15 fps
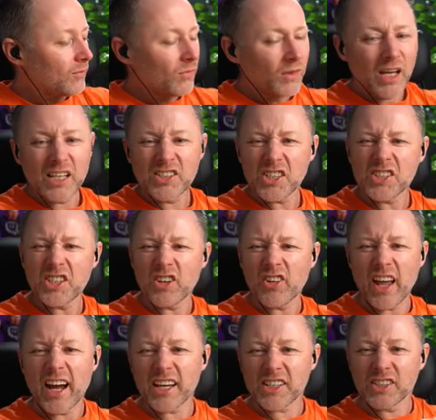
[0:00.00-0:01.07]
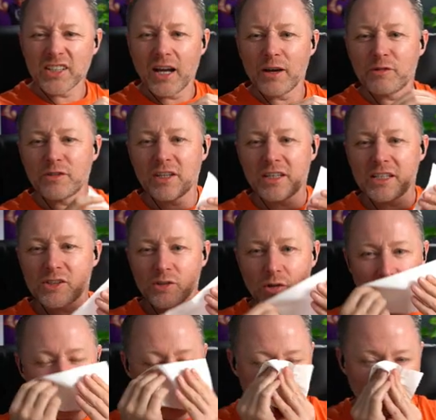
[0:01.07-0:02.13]
It's just the reaction I have to these
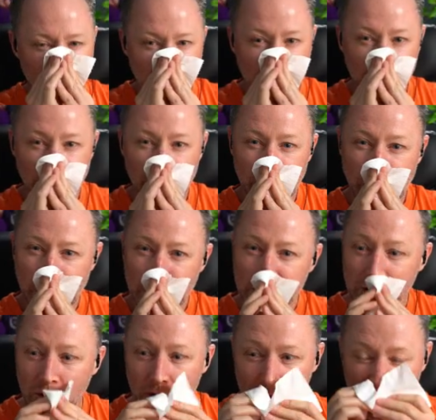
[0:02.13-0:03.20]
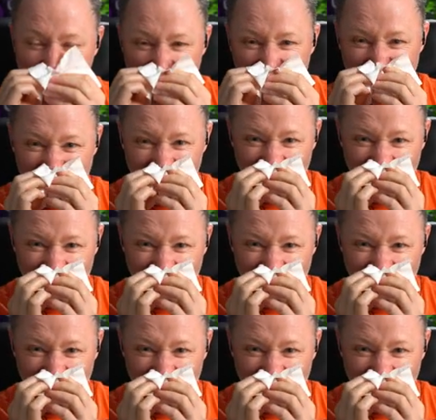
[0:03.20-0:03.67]
sorts of things. Snot has come right